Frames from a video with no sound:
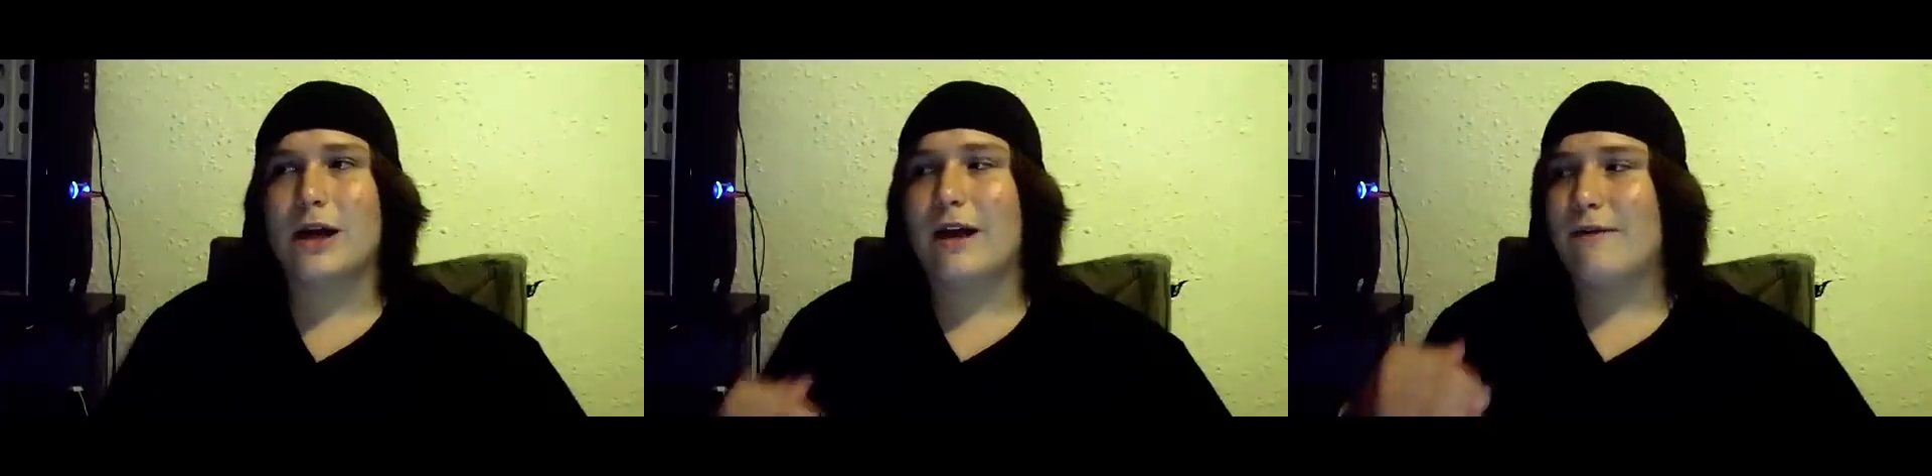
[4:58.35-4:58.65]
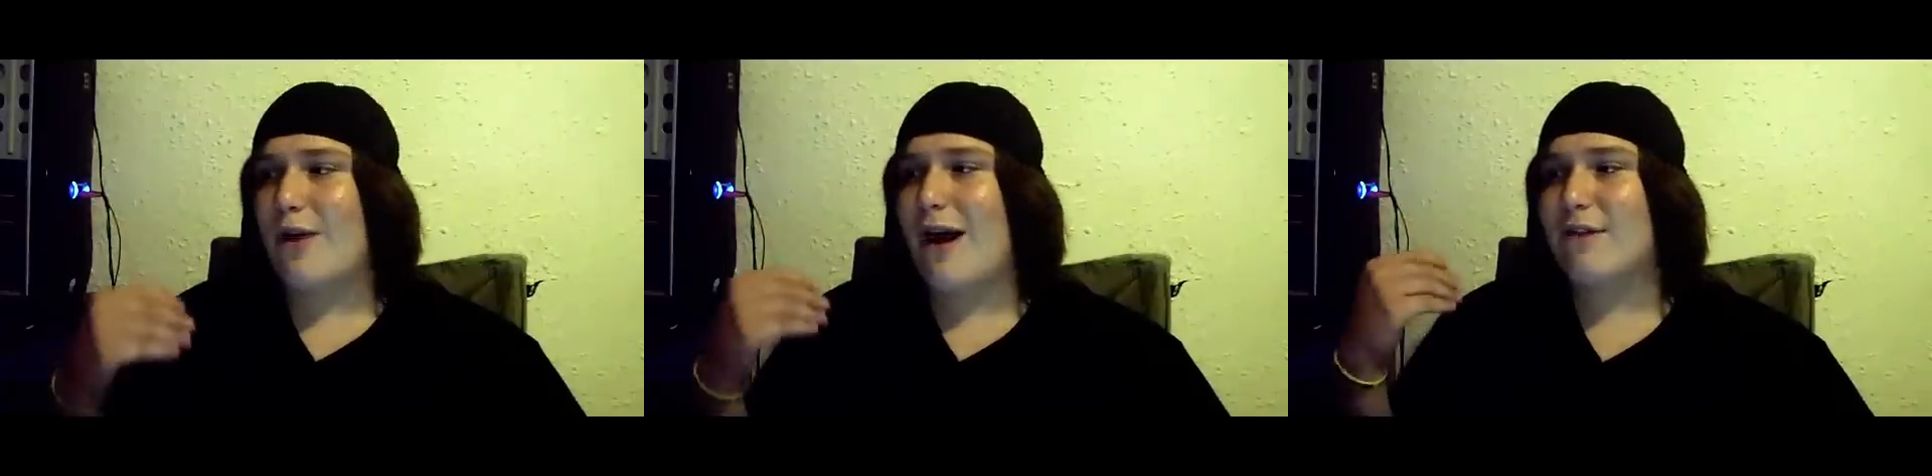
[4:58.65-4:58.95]
if
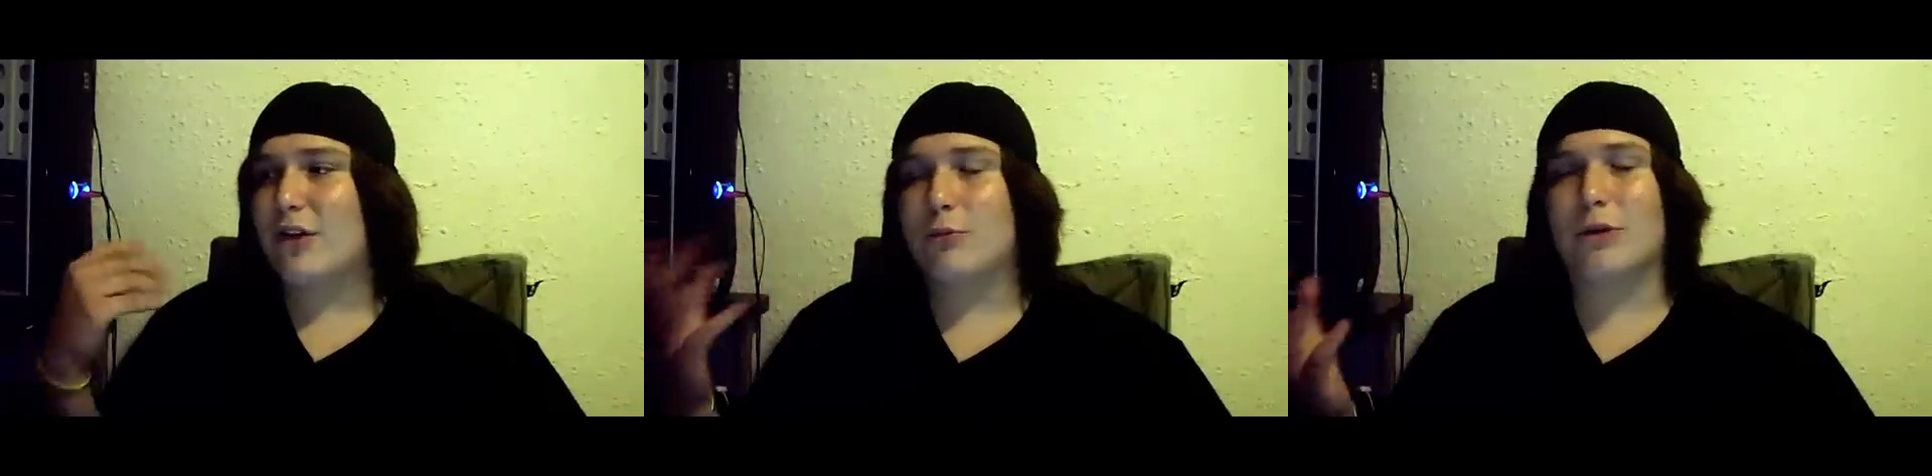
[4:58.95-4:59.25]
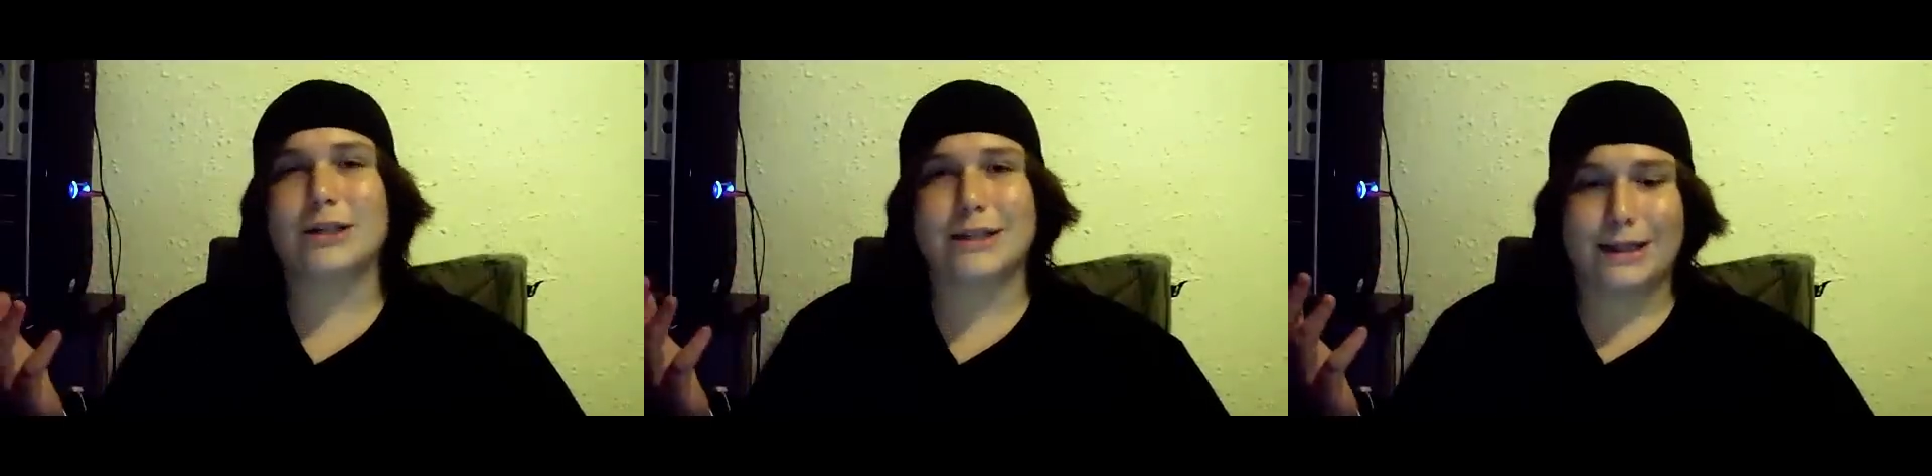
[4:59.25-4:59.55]
you have a
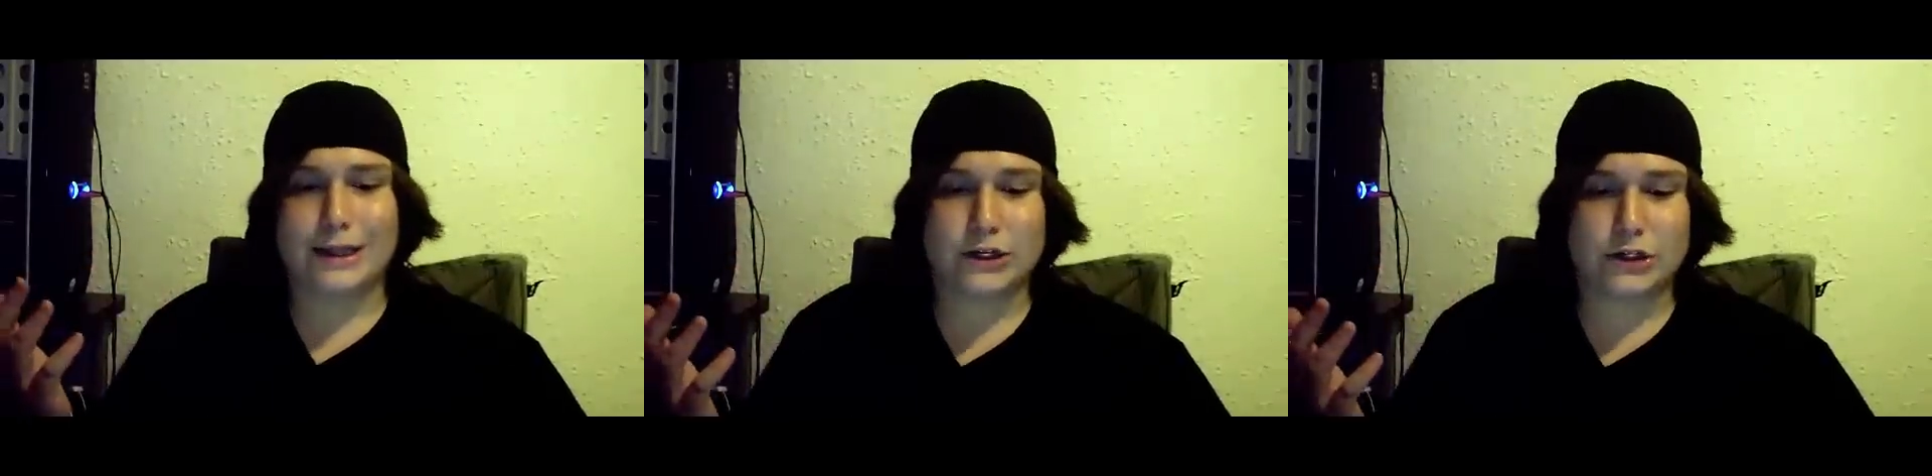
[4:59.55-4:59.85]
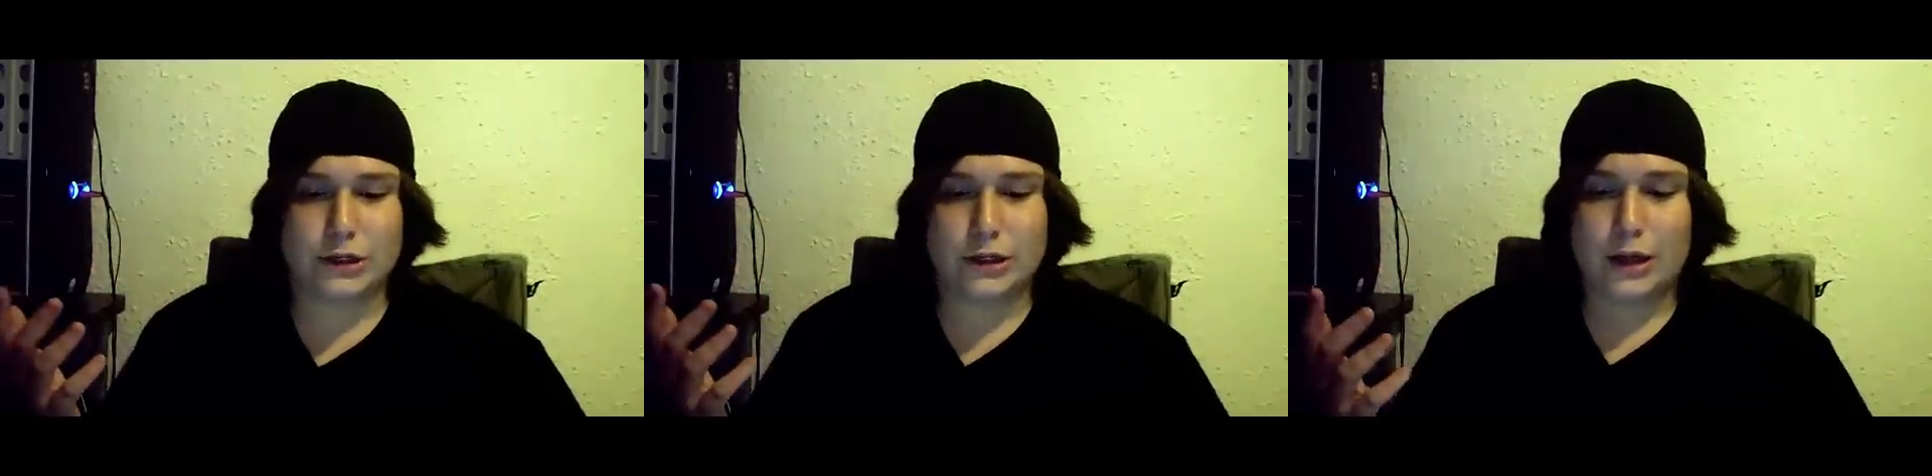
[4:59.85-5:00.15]
humongous
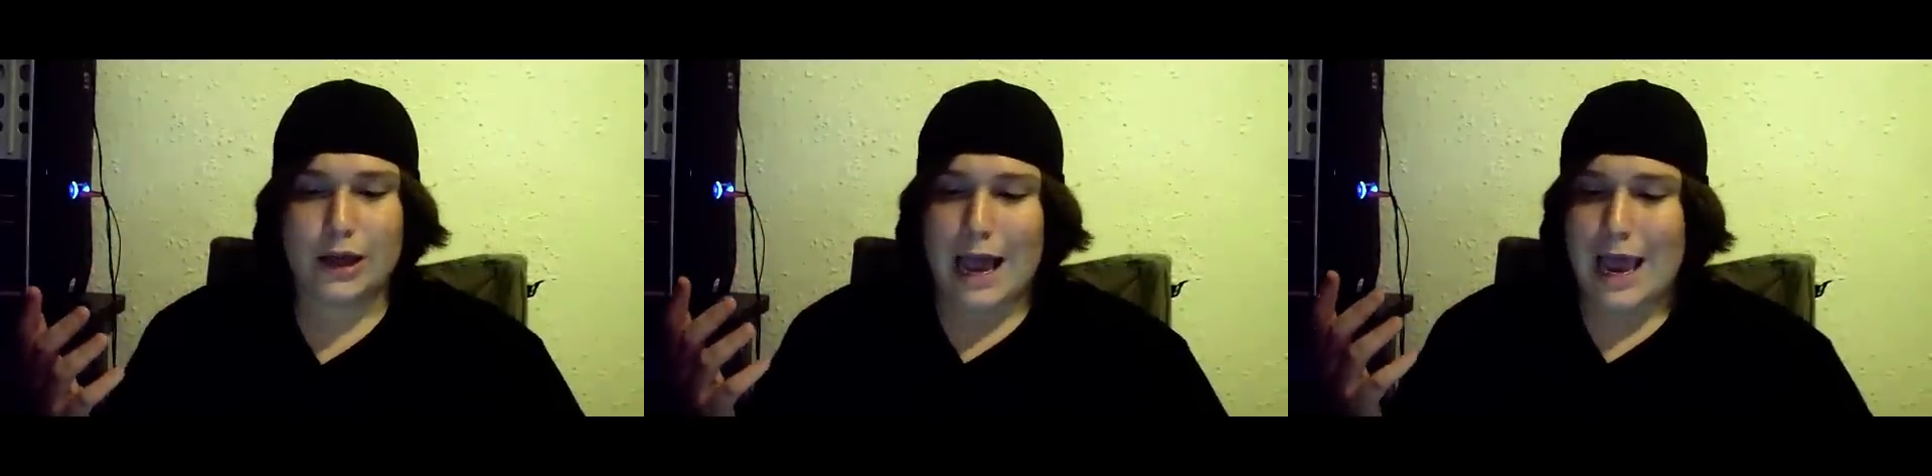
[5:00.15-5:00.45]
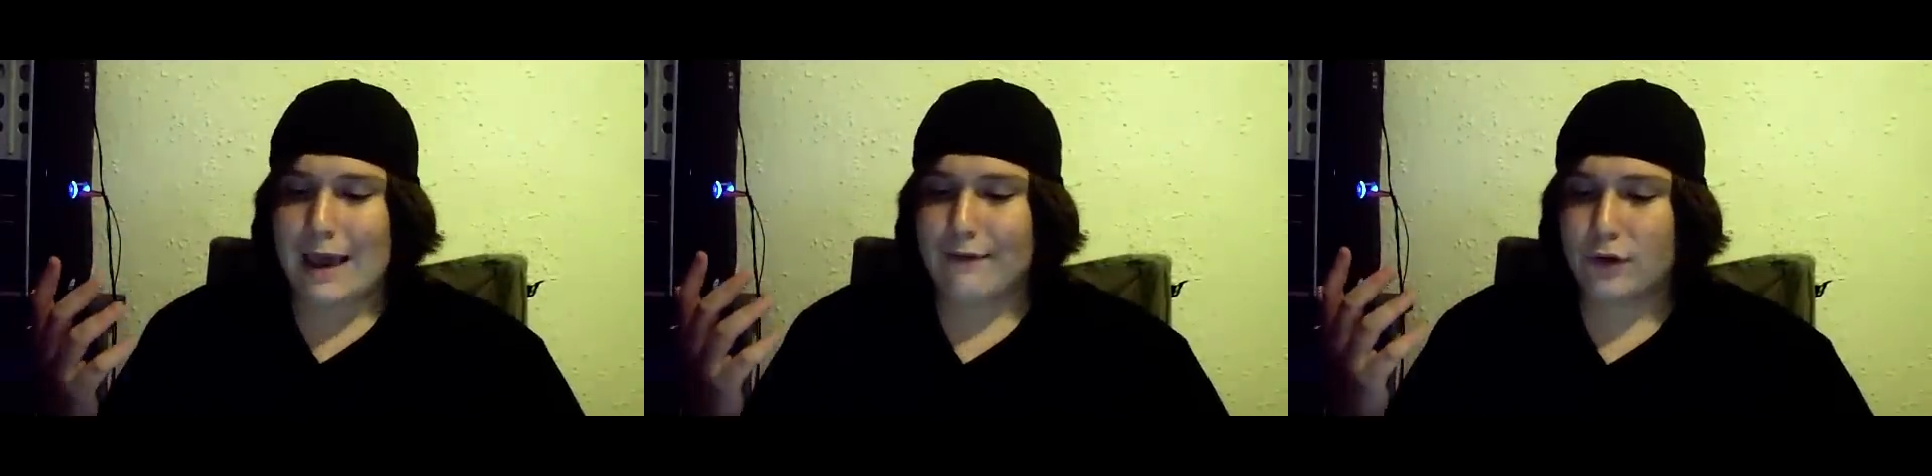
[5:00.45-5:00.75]
collection.
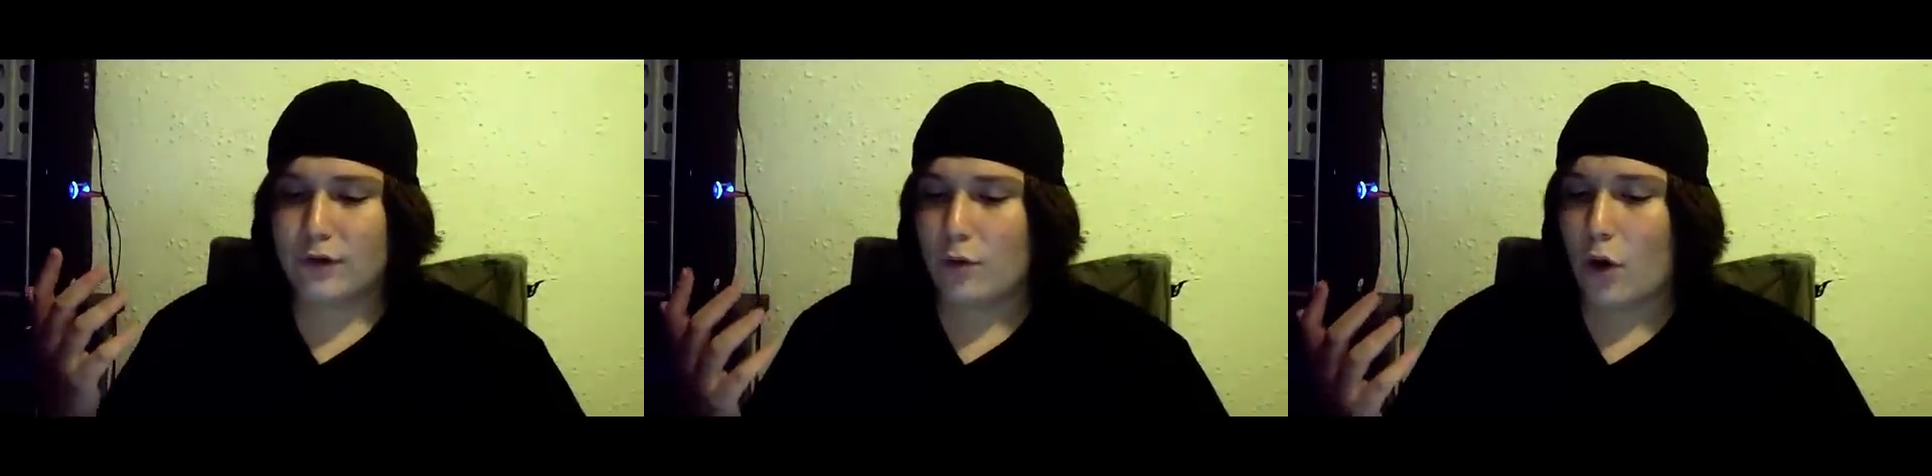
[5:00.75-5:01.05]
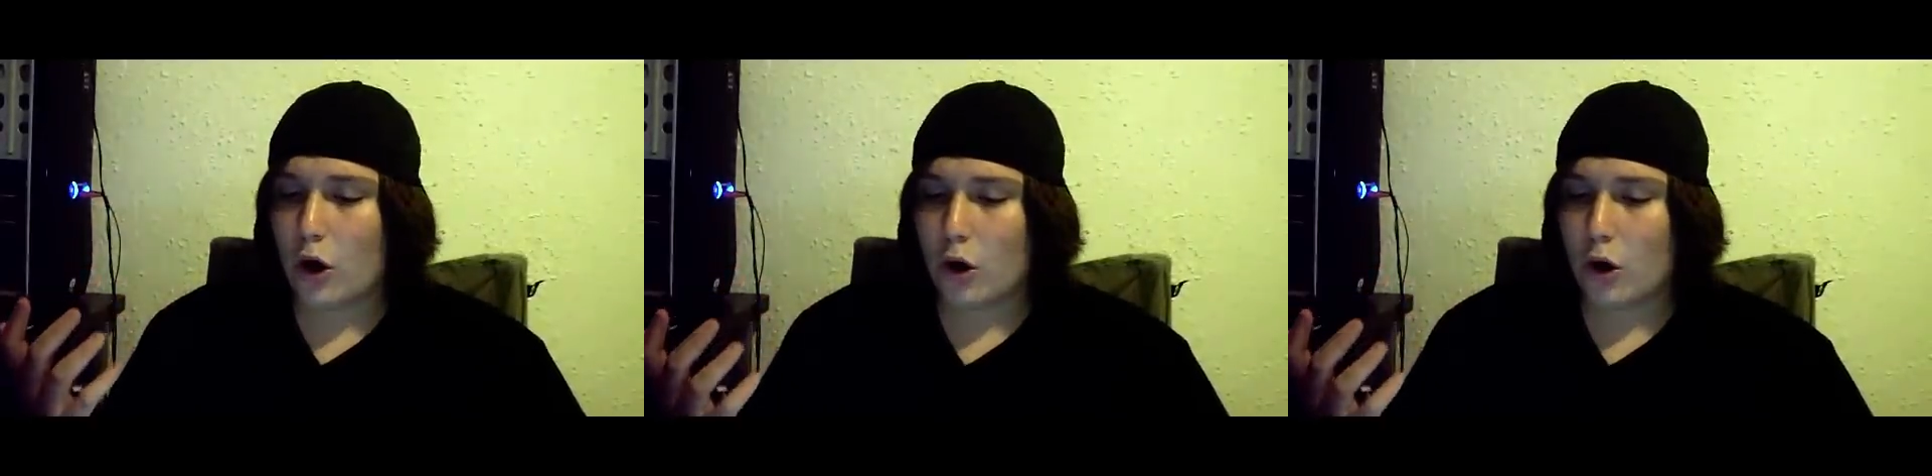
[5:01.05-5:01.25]
if you